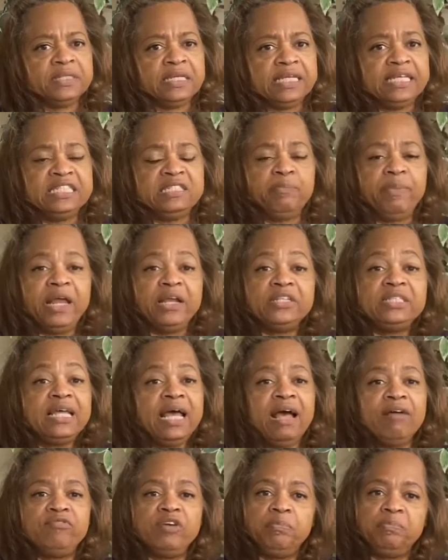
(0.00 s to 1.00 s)
It's better to
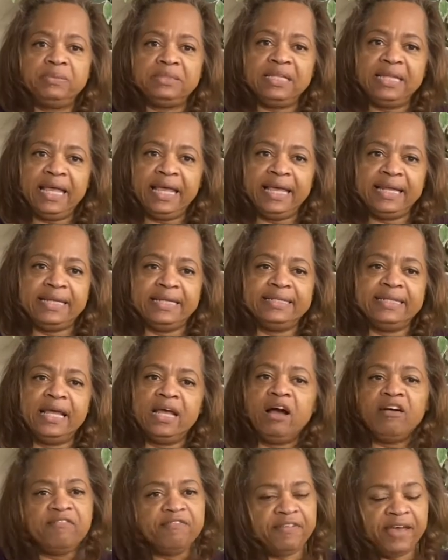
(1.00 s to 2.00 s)
have a plan, and there
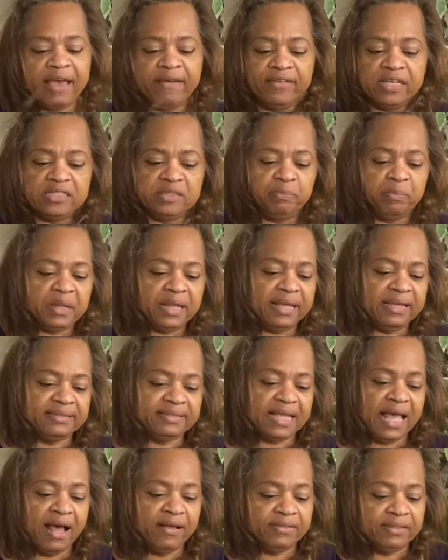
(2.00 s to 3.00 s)
are various plans
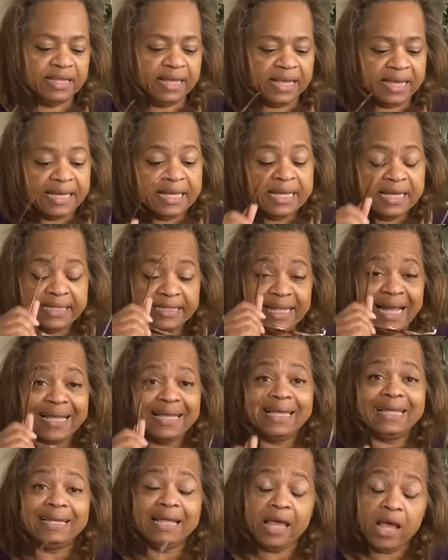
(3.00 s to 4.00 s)
out there that
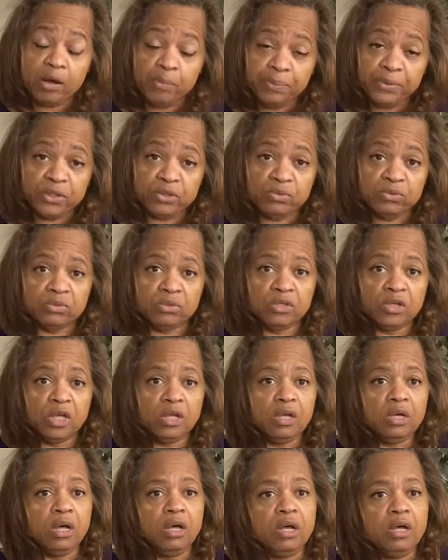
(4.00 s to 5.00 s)
can help you
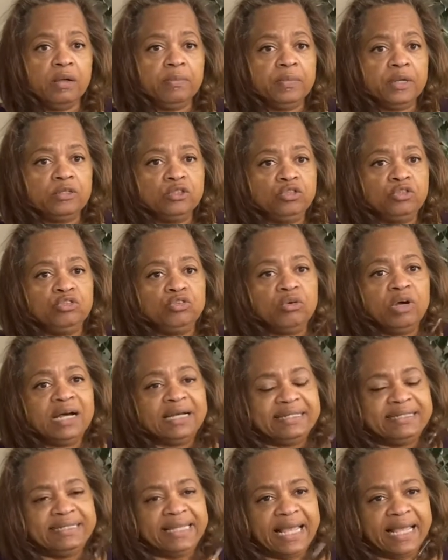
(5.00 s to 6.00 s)
um, to do a
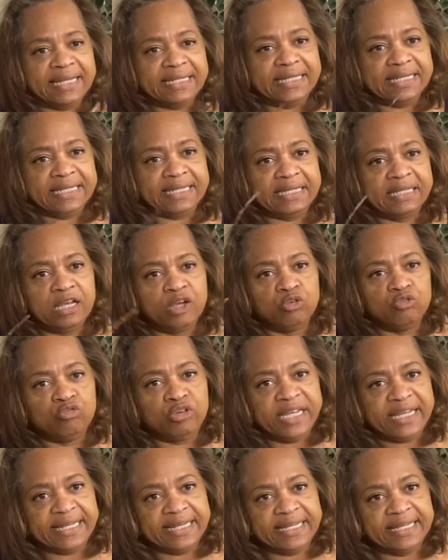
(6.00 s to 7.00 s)
daily
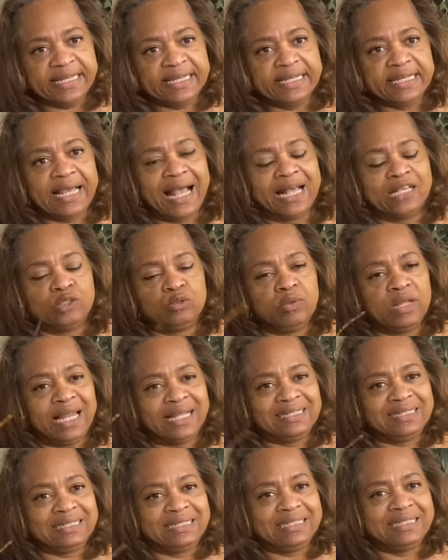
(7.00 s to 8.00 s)
reading as well
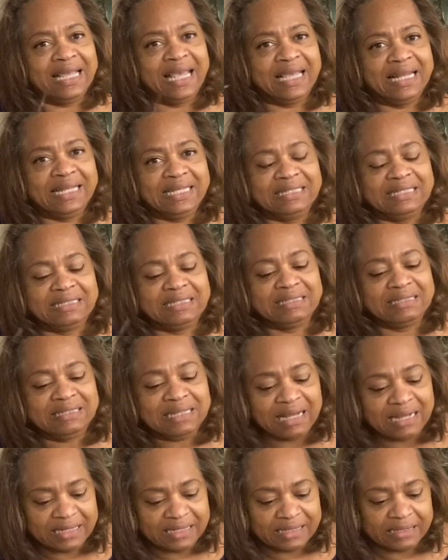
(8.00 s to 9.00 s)
as a daily
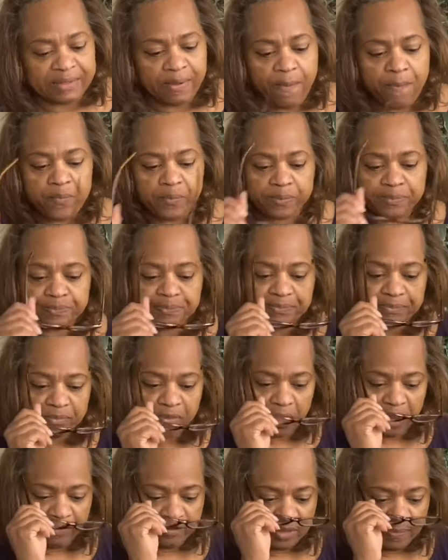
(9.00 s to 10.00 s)
study
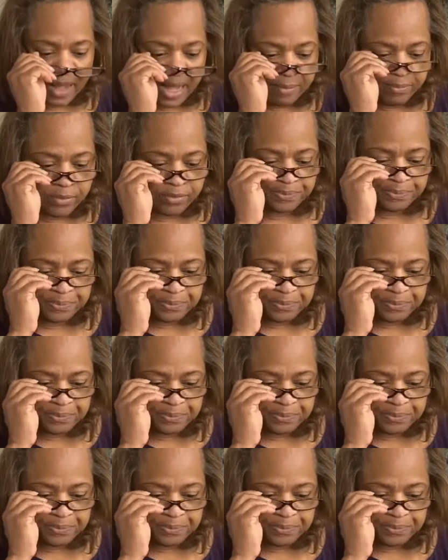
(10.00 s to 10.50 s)
of the Bible.